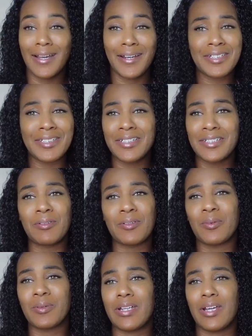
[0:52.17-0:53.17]
I honestly
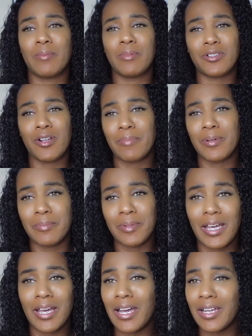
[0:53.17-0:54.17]
don't know what day I'll be dropping them.
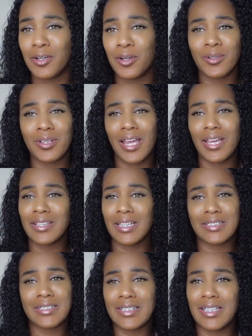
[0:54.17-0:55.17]
Yeah, I know
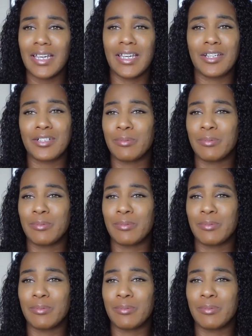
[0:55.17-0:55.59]
that's a thing.